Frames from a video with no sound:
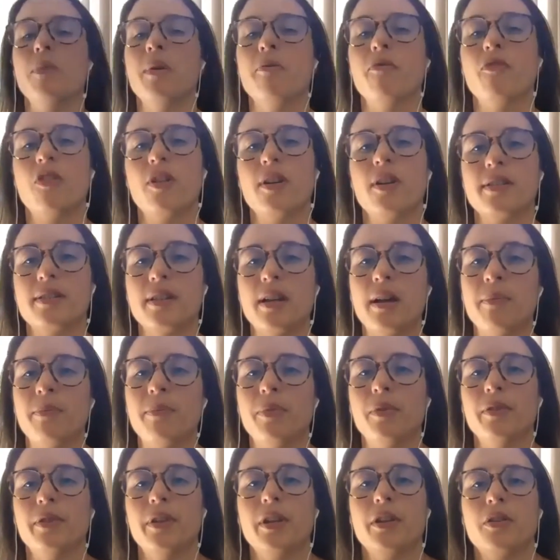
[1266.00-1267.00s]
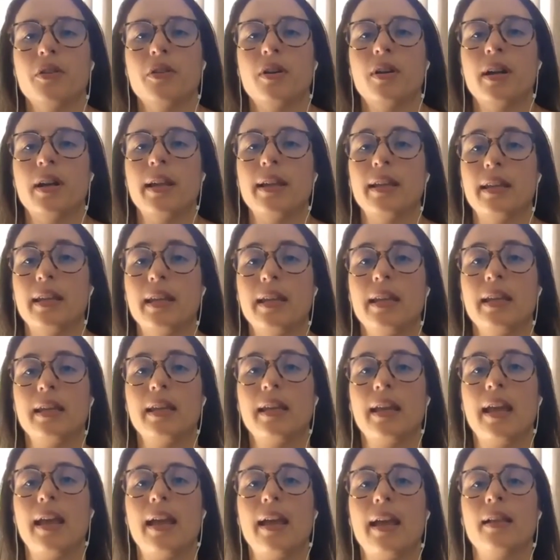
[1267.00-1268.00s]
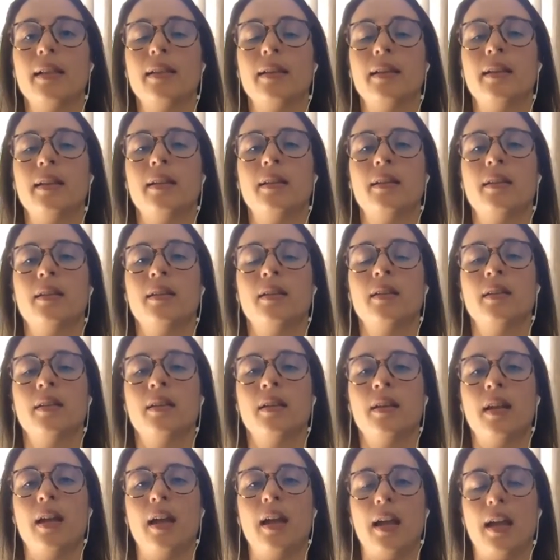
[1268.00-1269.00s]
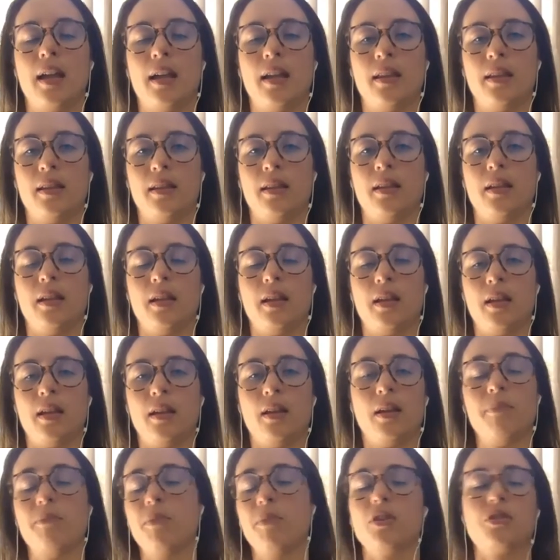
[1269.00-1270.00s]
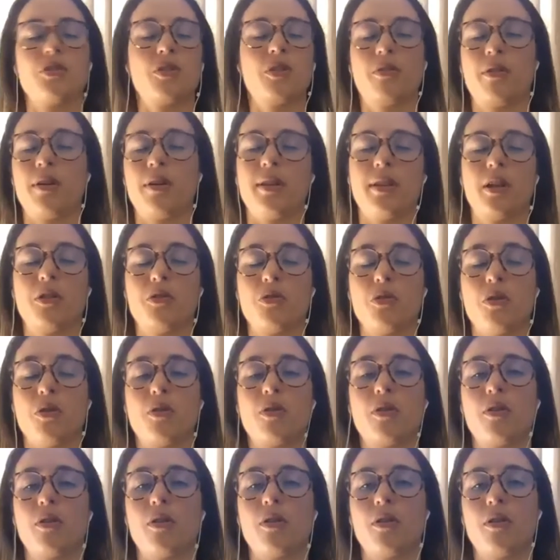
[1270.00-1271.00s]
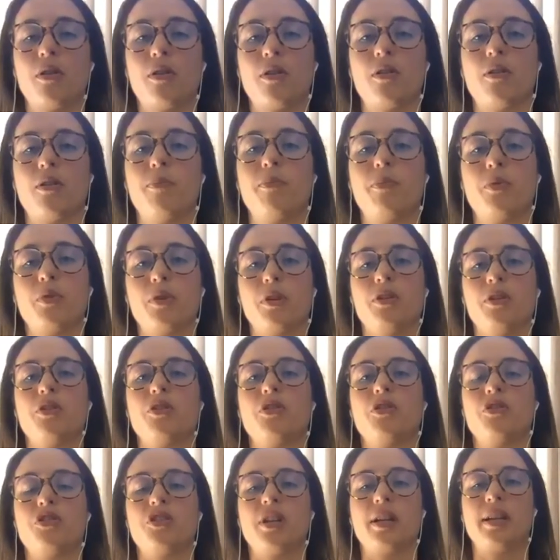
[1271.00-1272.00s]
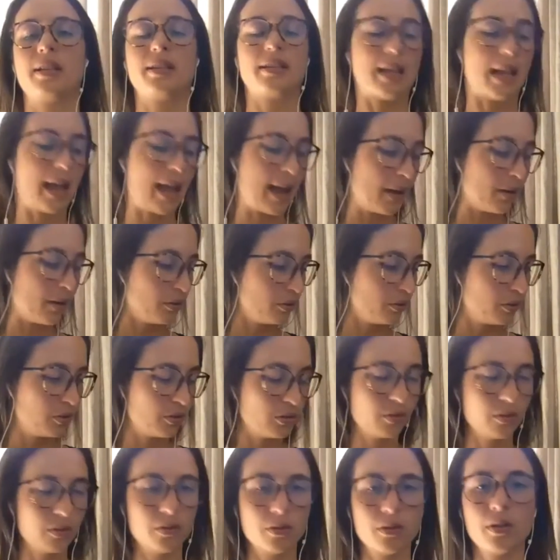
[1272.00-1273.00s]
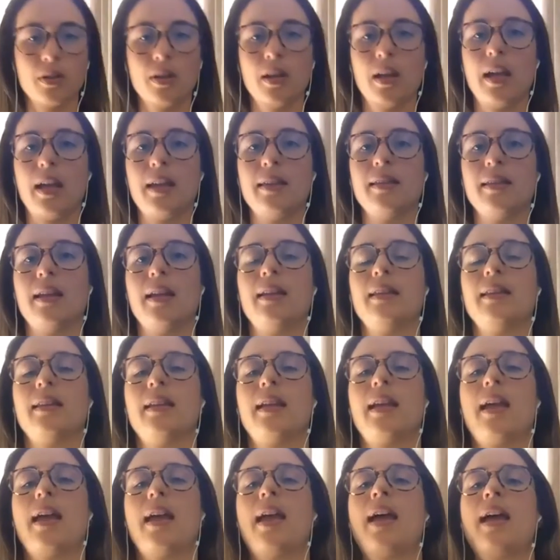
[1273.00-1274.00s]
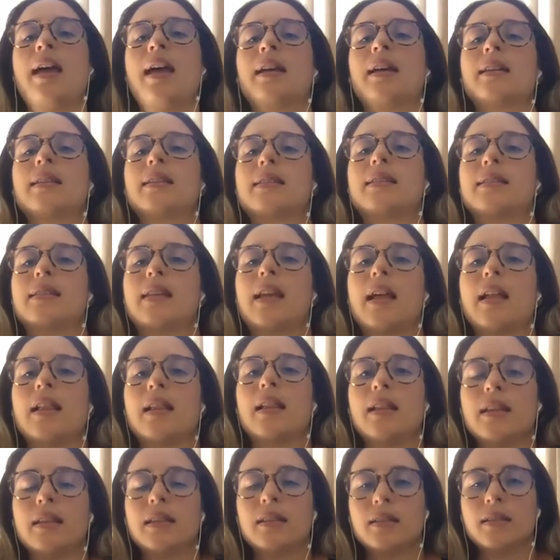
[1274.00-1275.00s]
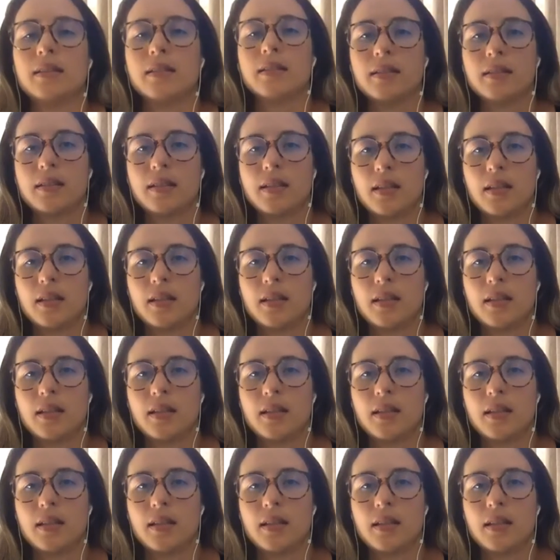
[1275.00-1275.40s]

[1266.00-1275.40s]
for example, that you're like inhaling that you're putting your chest out and then exhaling,